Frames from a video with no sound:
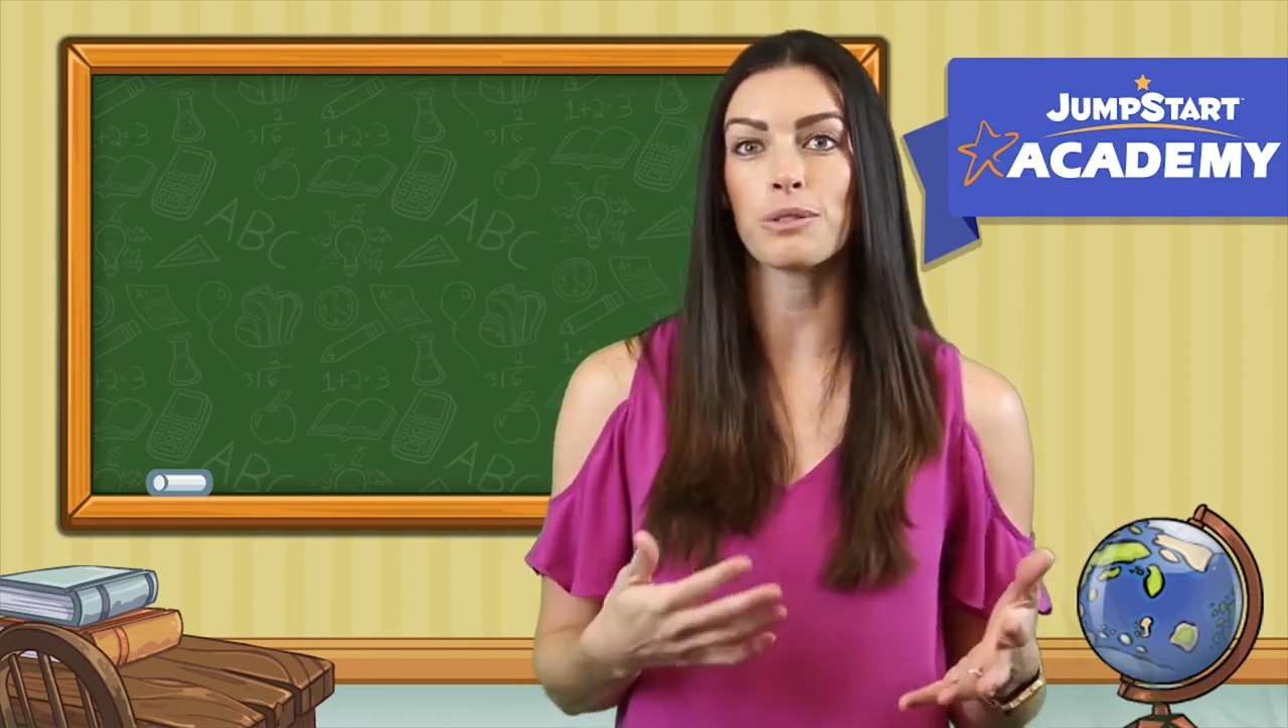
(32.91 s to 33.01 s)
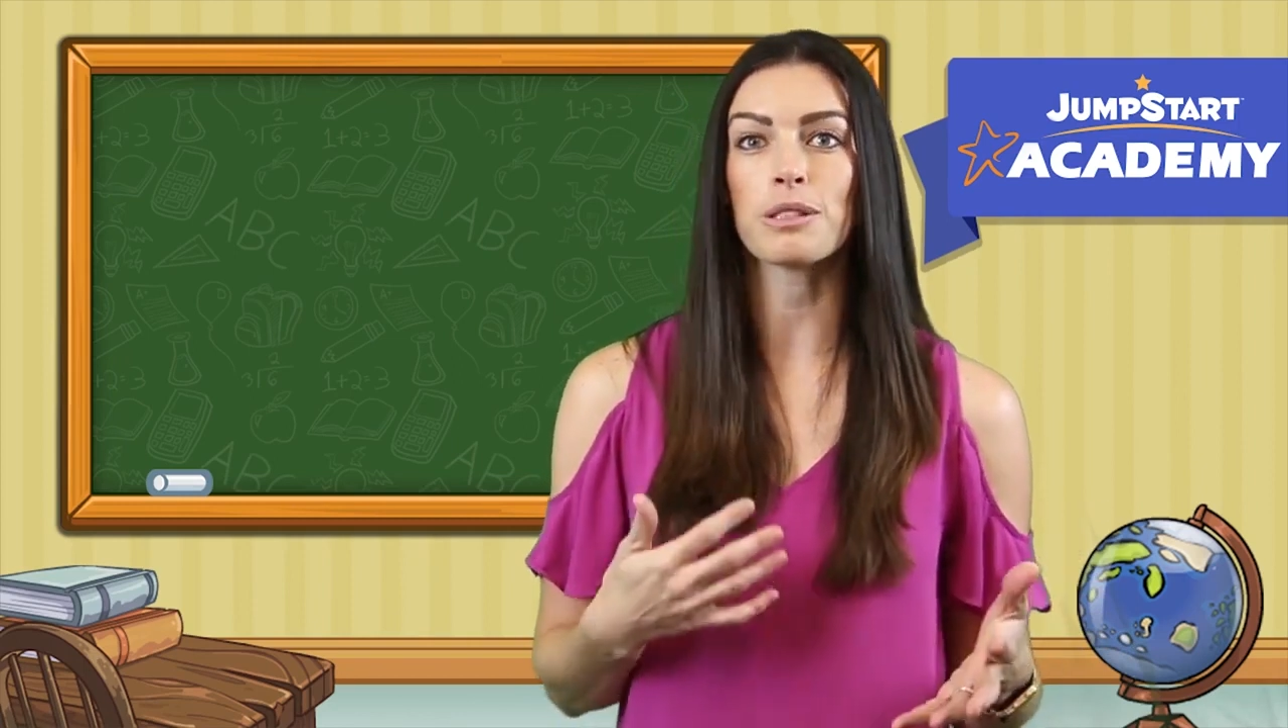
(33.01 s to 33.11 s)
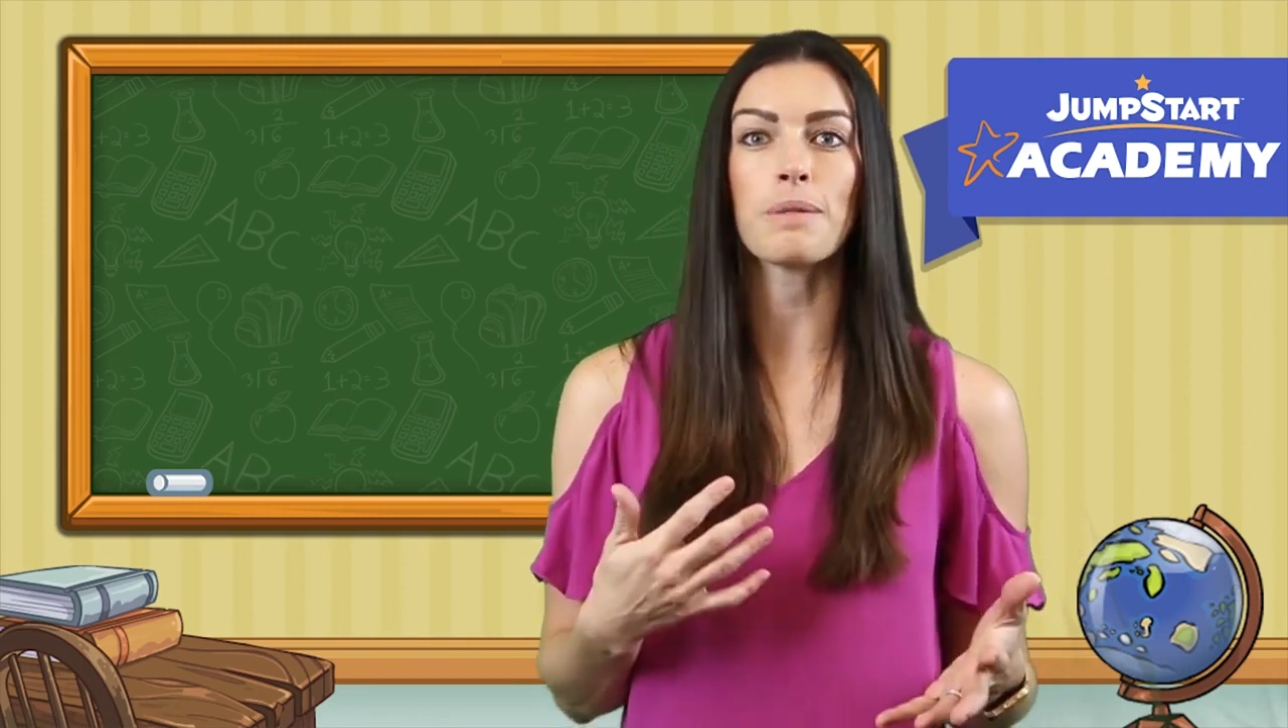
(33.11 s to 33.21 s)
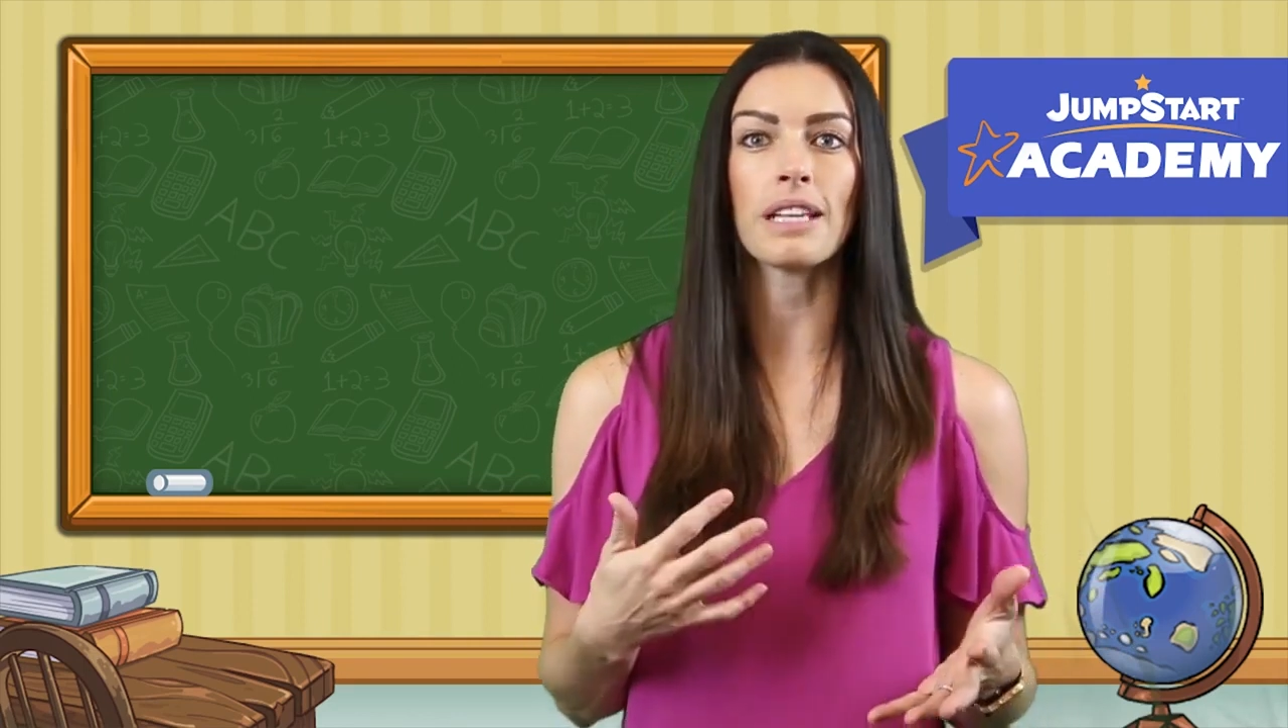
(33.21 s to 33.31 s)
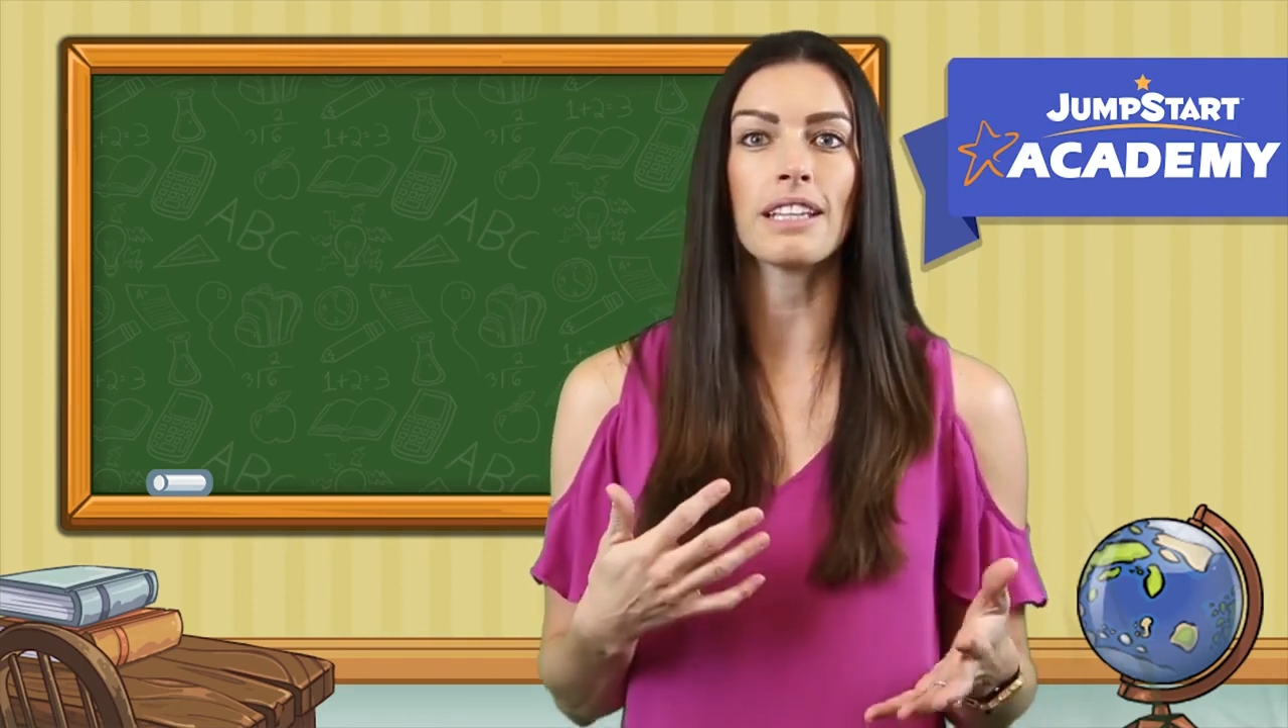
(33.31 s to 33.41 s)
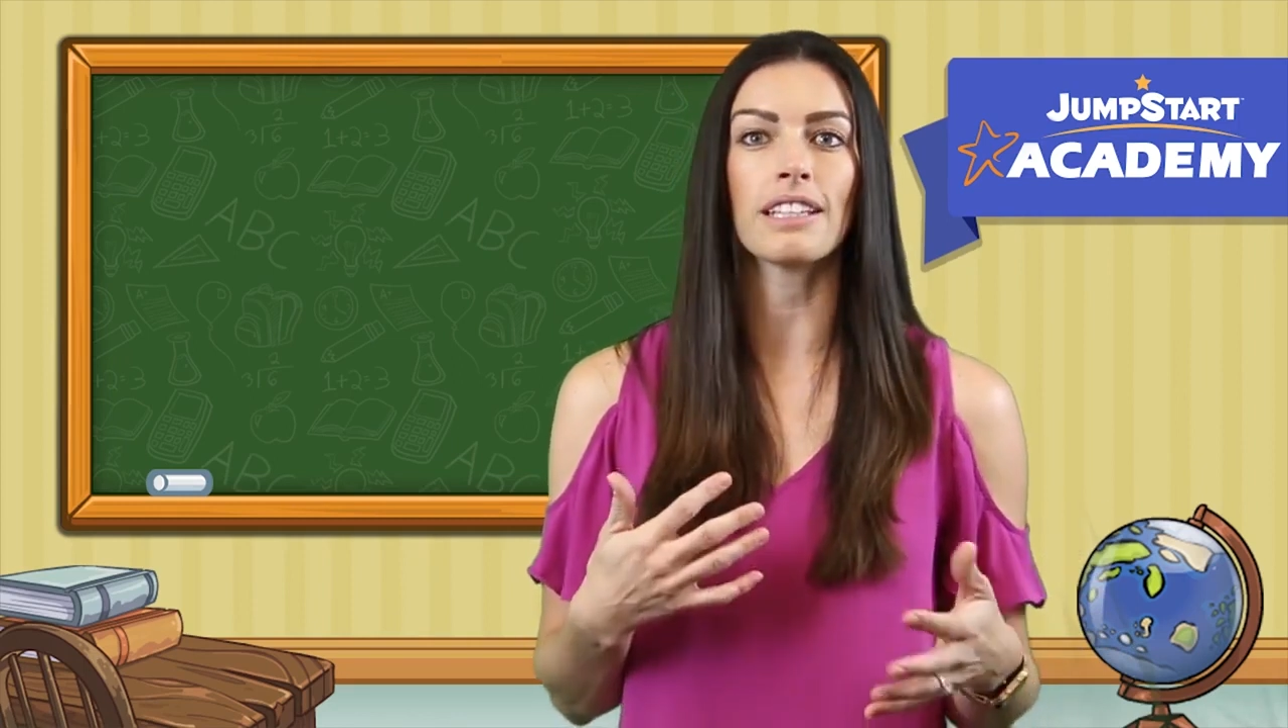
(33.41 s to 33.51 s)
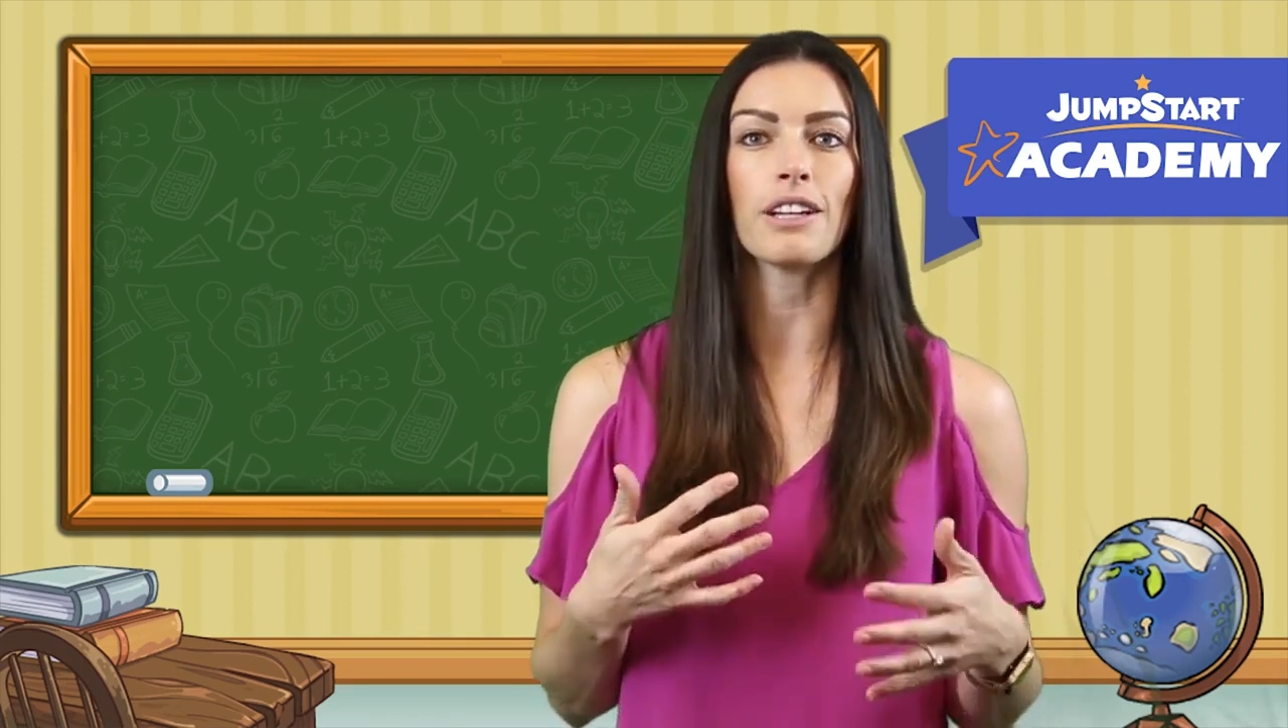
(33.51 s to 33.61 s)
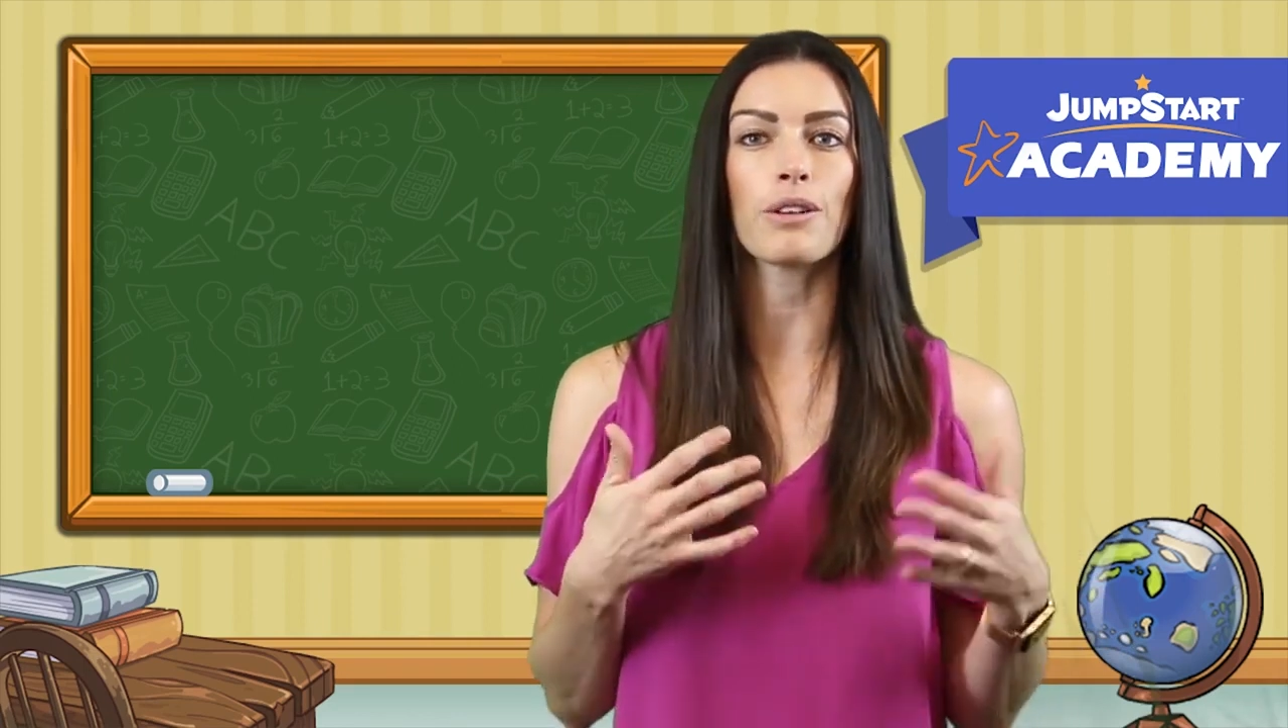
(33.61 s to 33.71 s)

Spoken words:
which meaning,